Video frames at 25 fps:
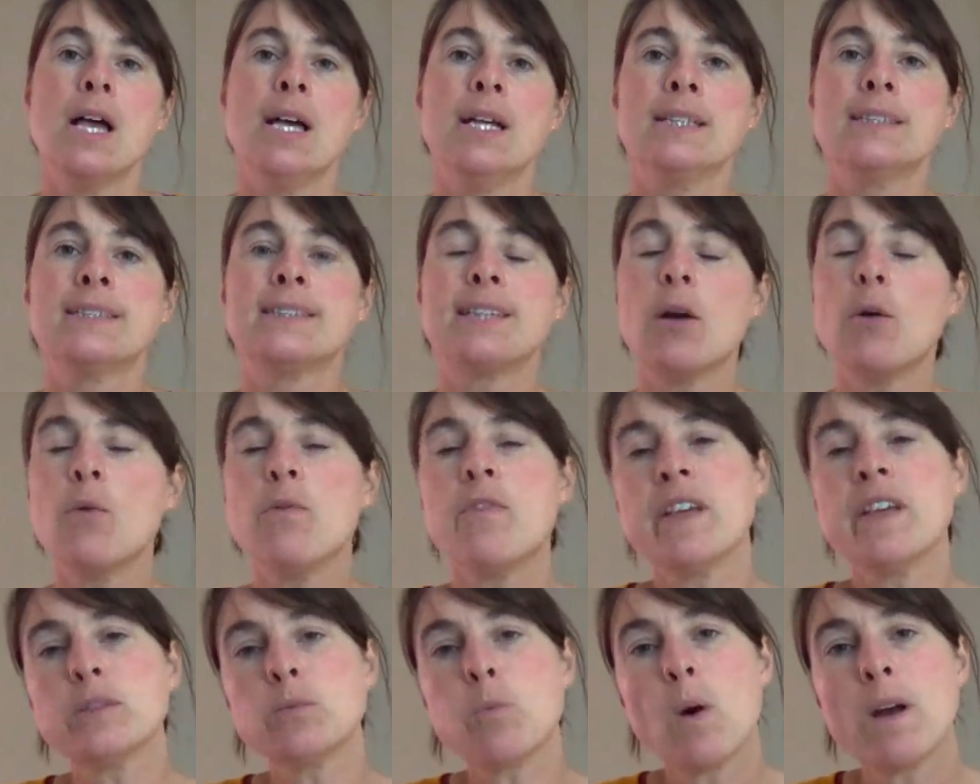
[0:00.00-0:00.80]
So
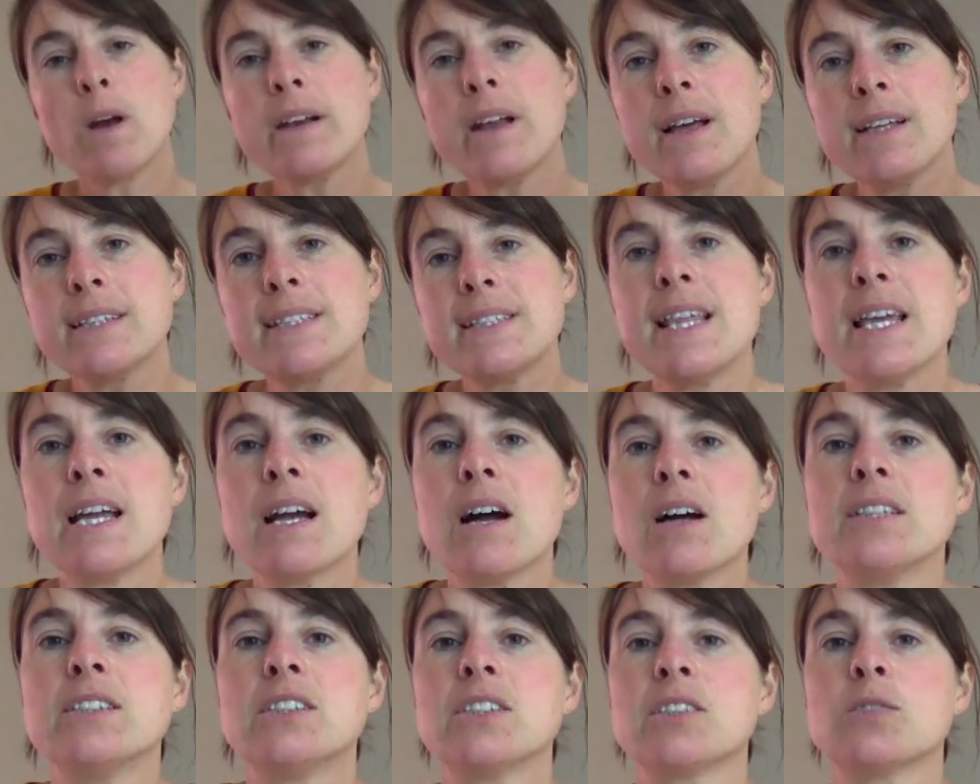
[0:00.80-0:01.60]
there's one last thing
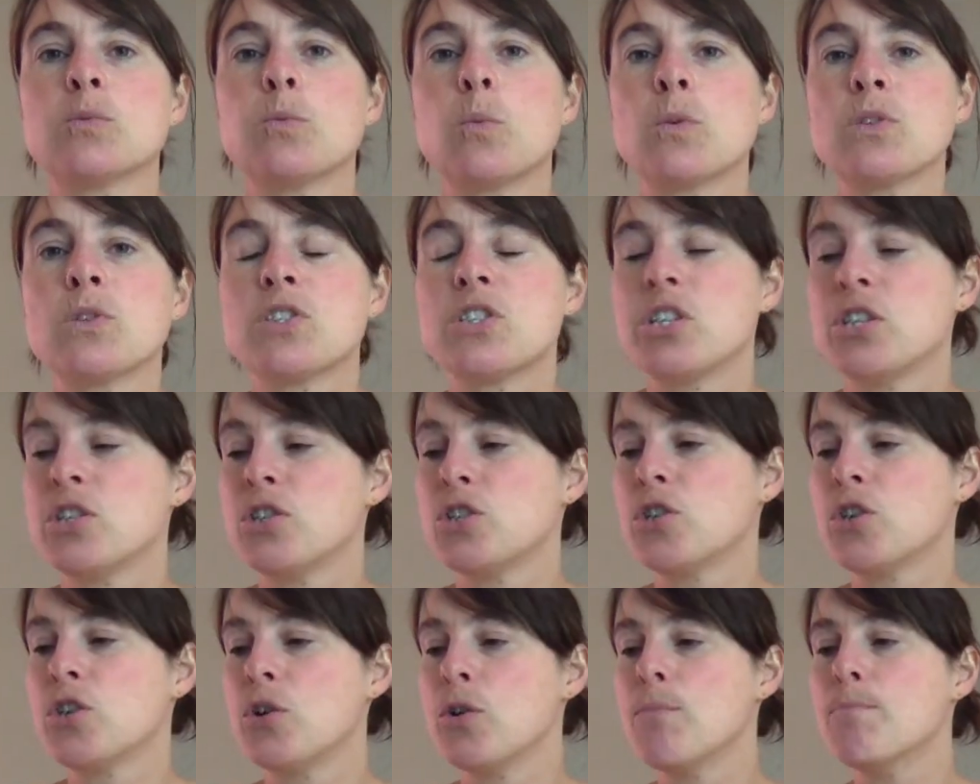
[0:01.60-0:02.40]
I just wanted
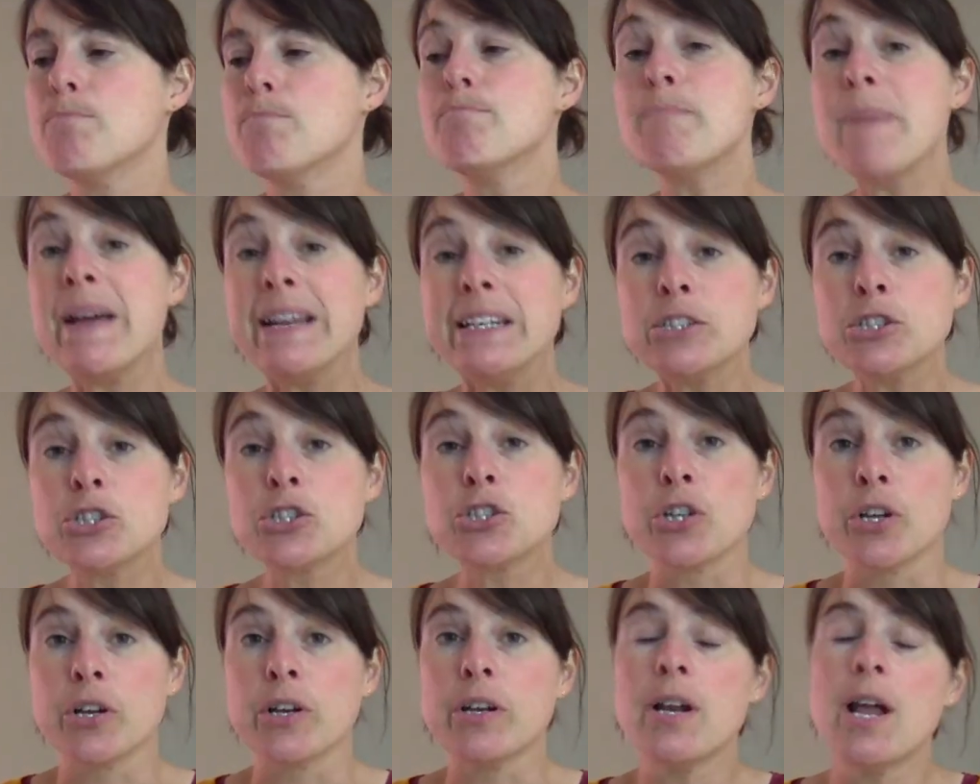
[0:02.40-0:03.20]
to
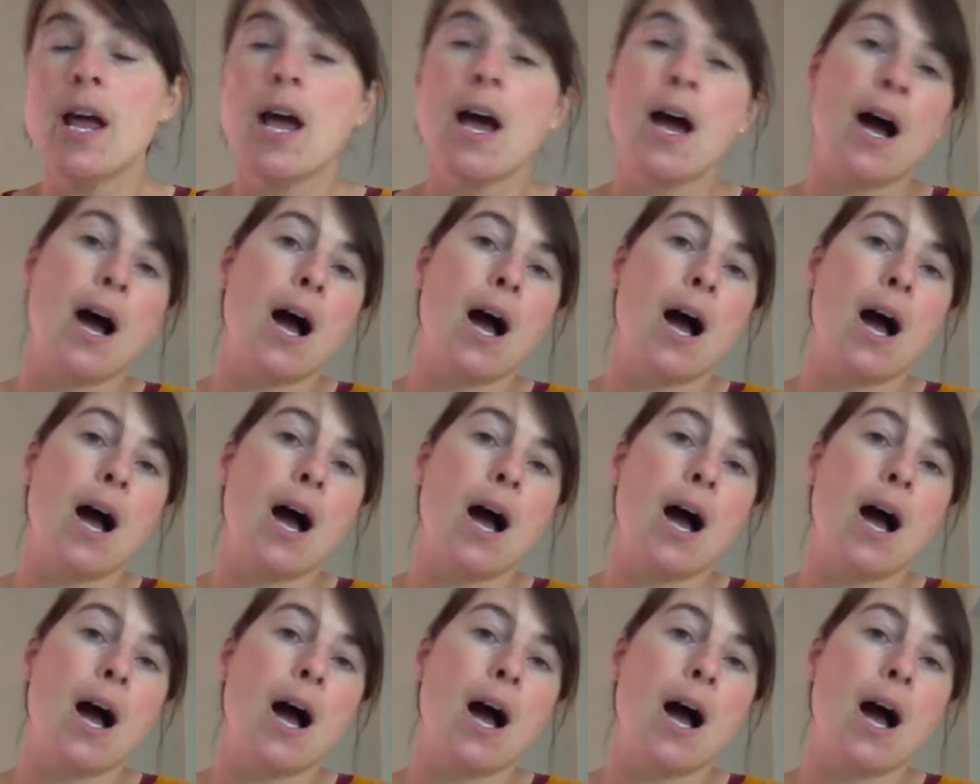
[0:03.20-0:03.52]
mention